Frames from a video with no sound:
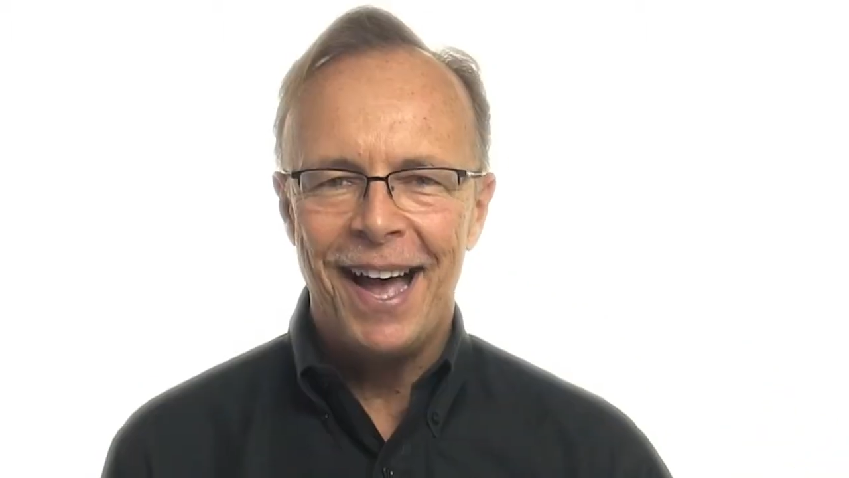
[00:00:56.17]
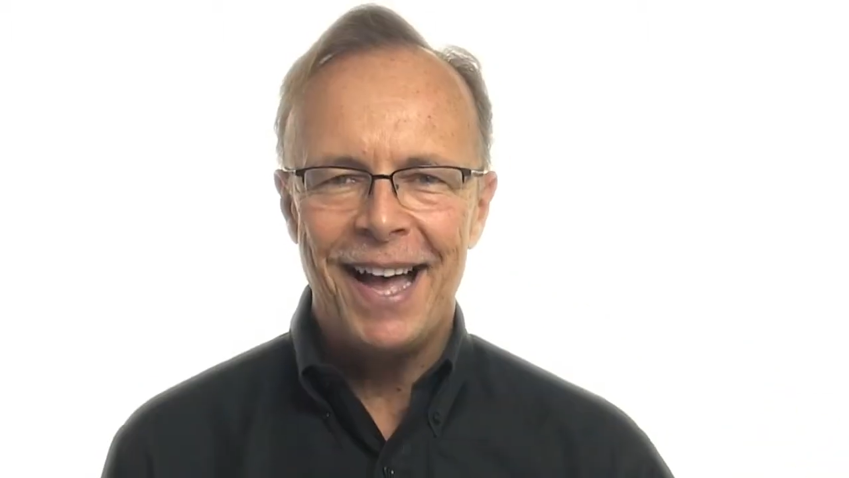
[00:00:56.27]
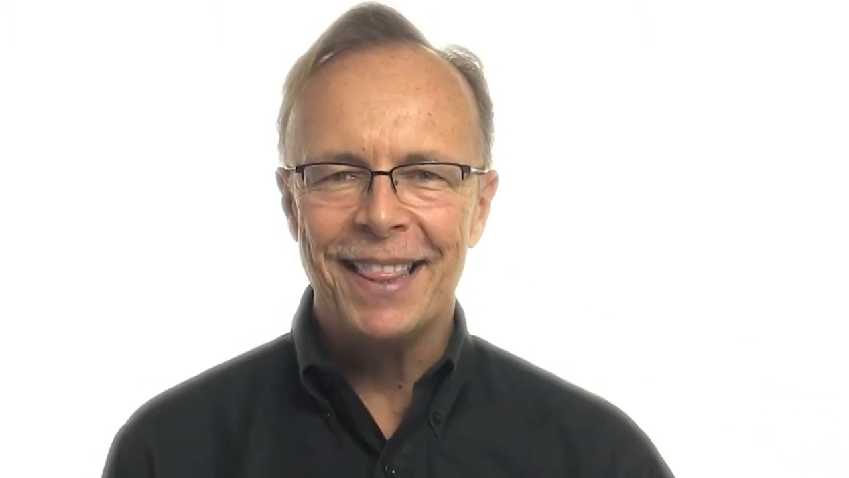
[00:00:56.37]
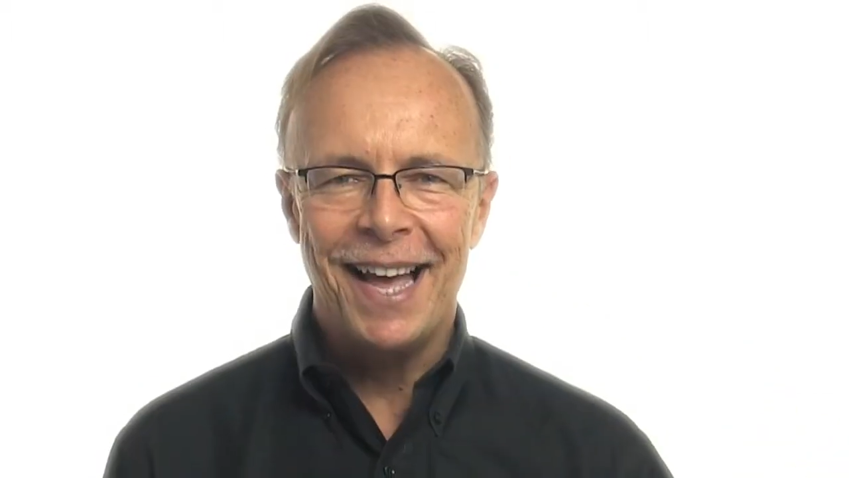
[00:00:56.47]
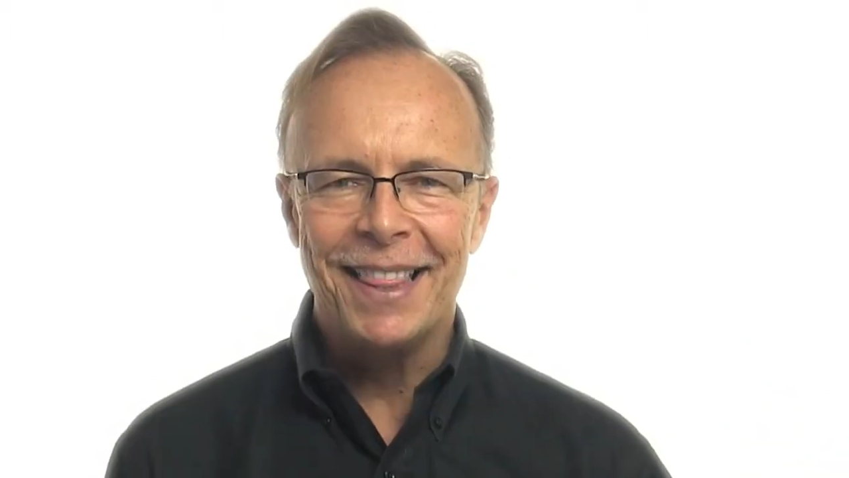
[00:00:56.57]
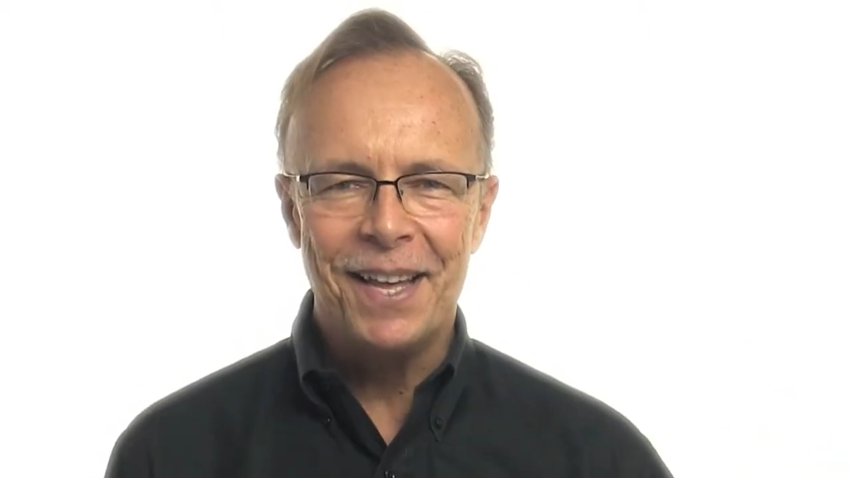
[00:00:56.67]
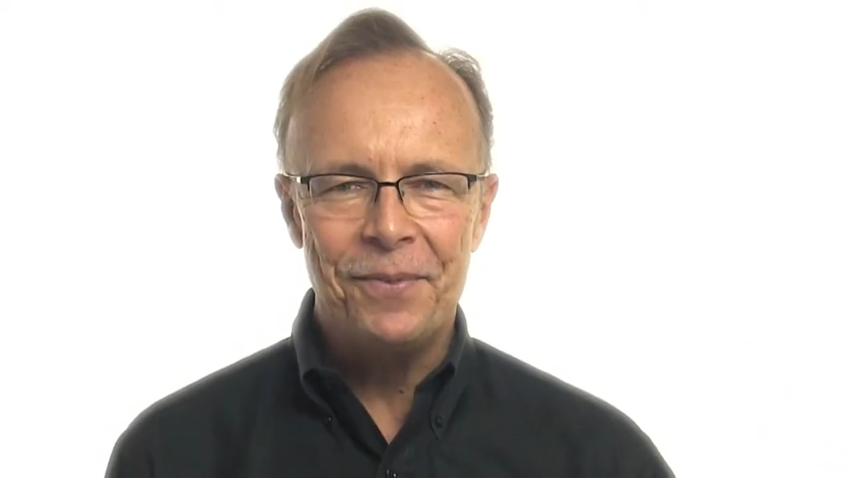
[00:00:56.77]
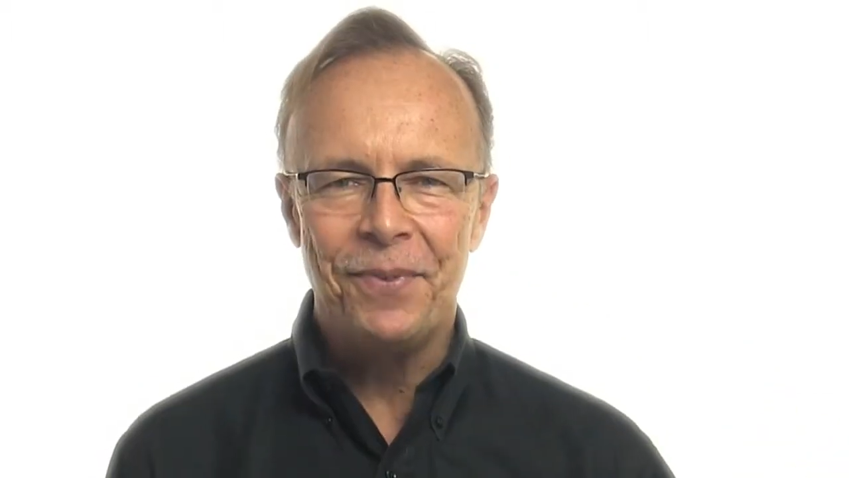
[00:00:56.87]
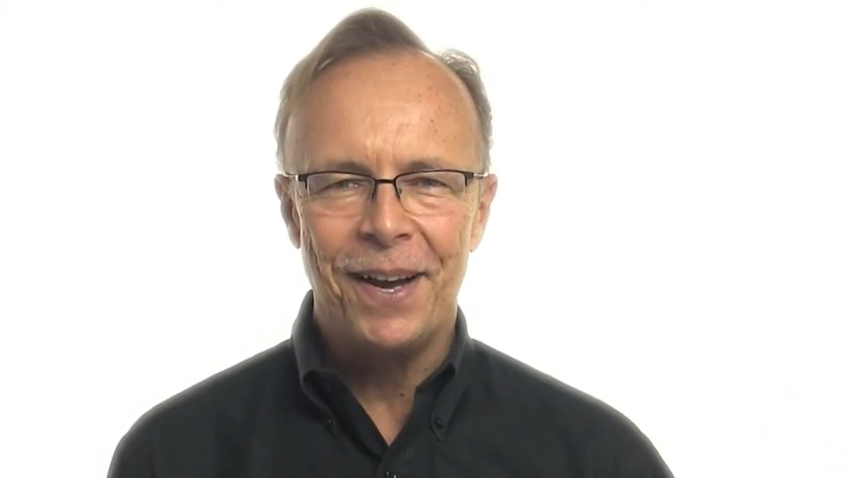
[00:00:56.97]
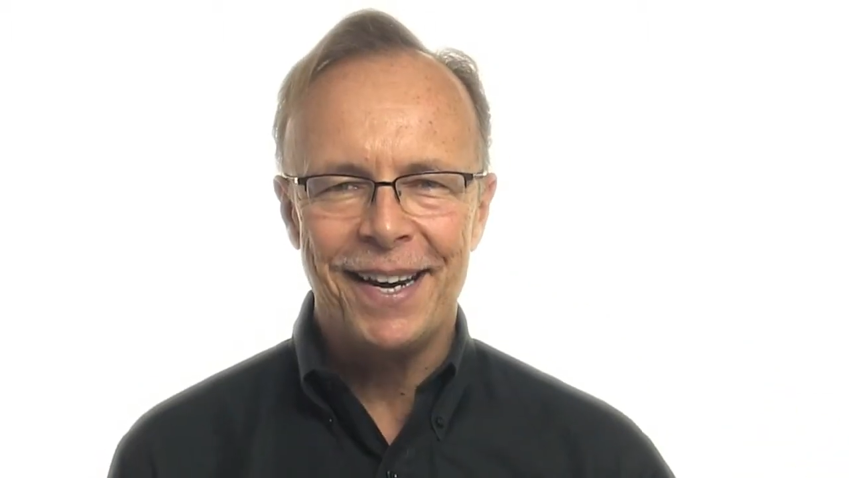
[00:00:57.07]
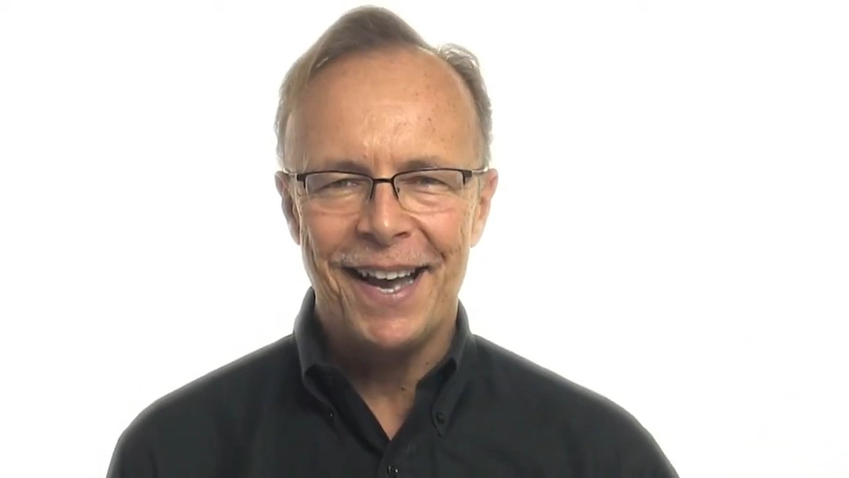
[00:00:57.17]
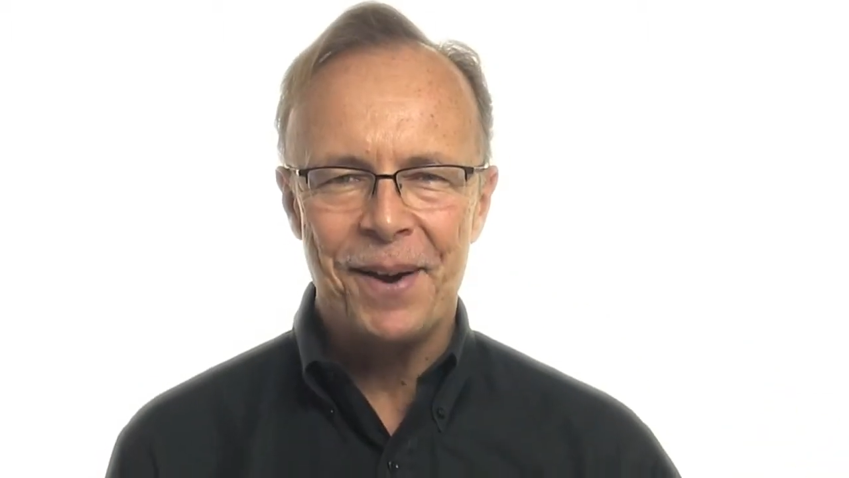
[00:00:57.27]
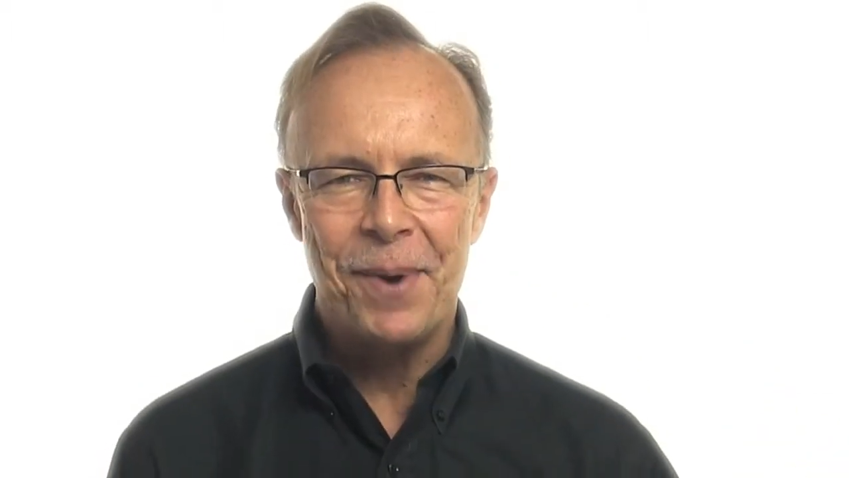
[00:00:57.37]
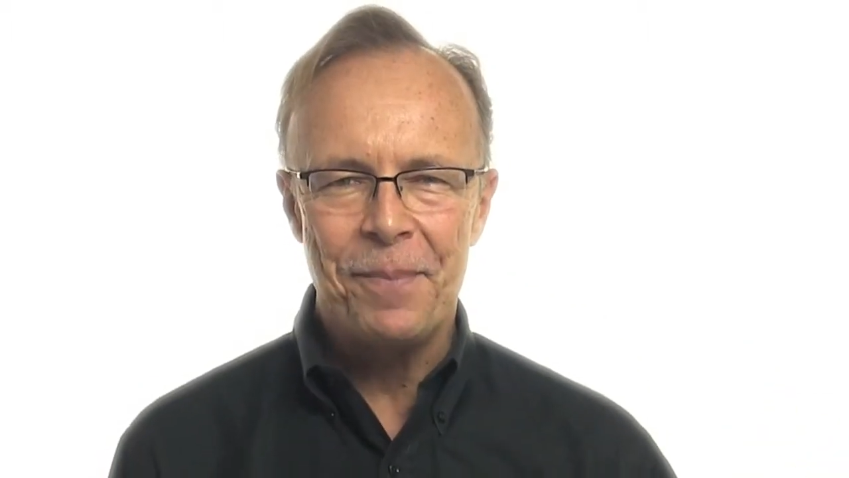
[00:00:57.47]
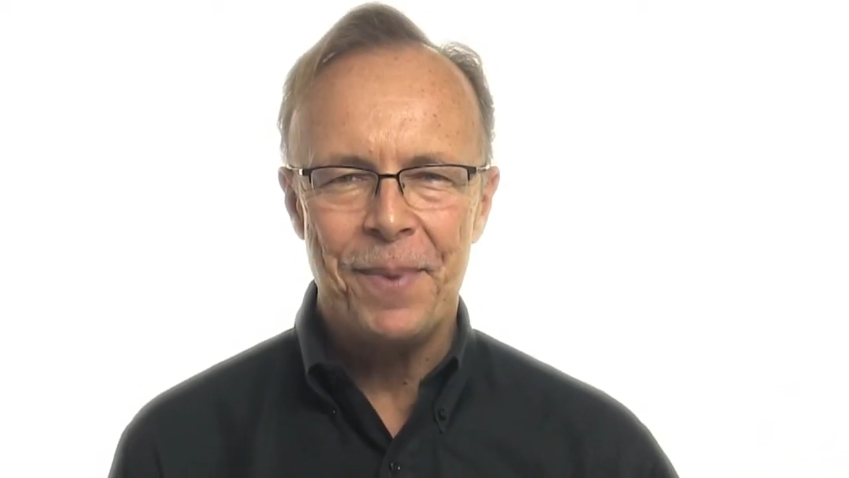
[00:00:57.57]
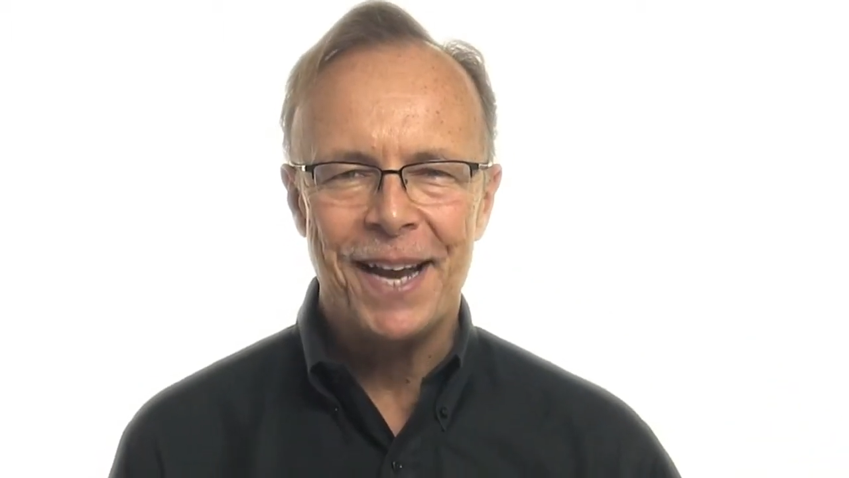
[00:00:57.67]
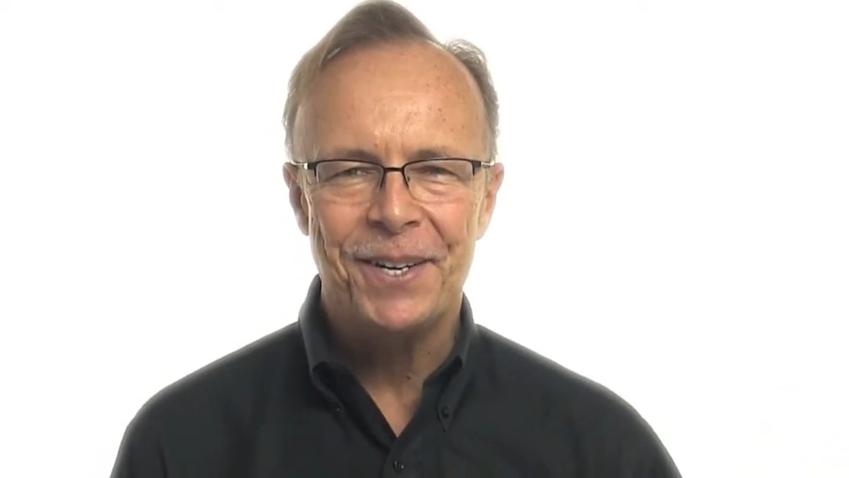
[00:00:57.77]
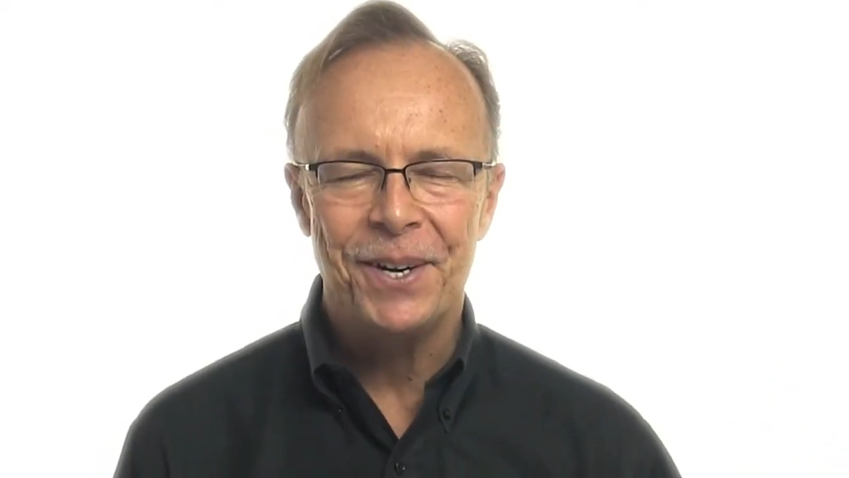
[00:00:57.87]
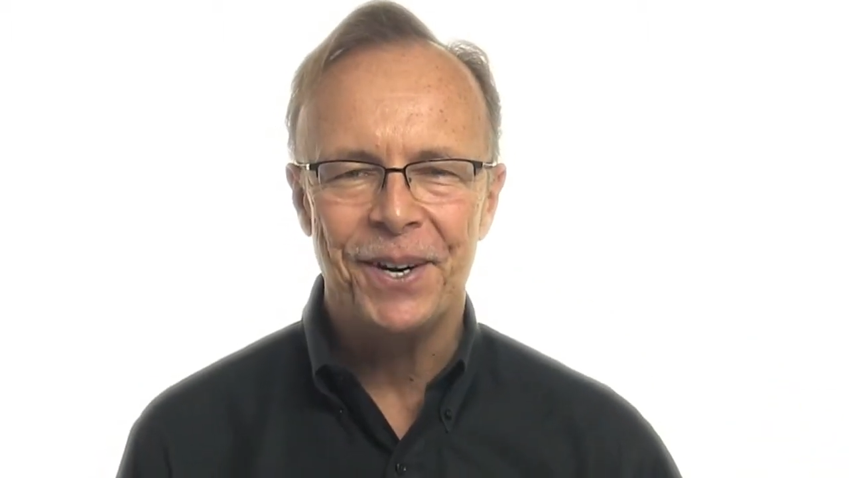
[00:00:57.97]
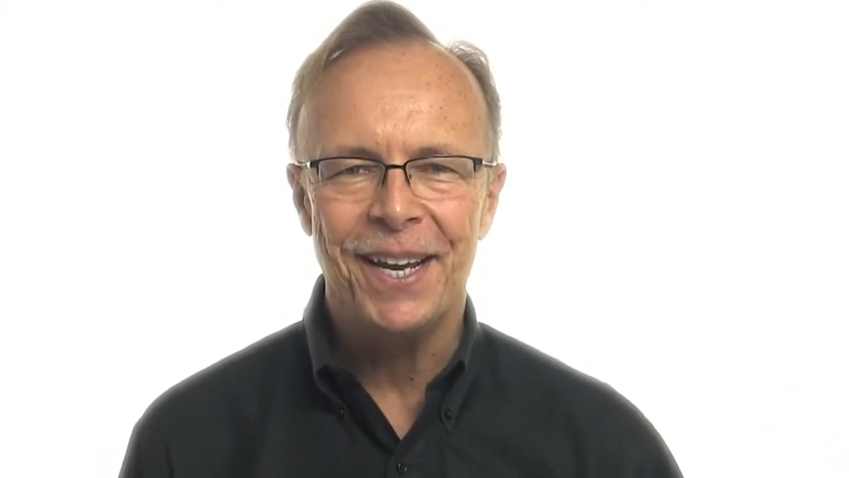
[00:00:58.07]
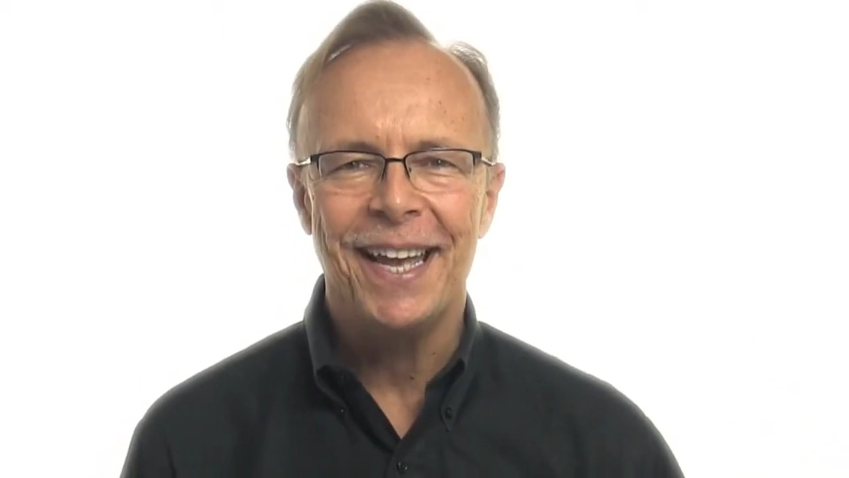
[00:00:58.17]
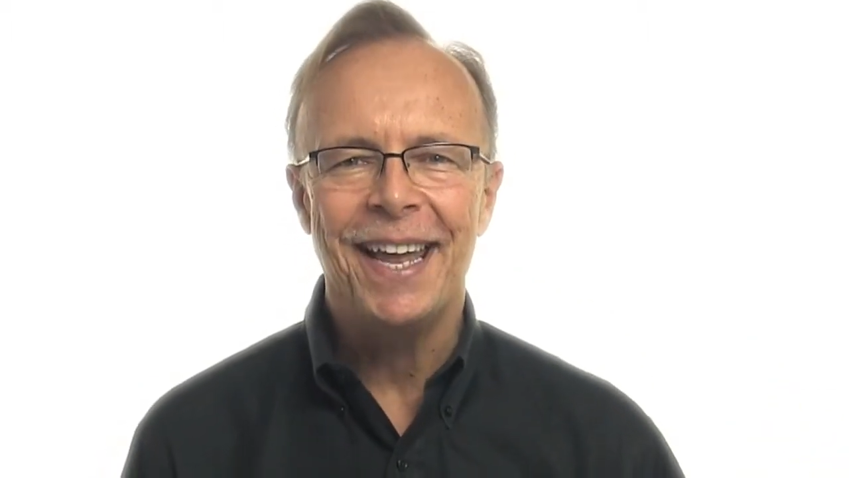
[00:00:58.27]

I, I love finding out about bacteria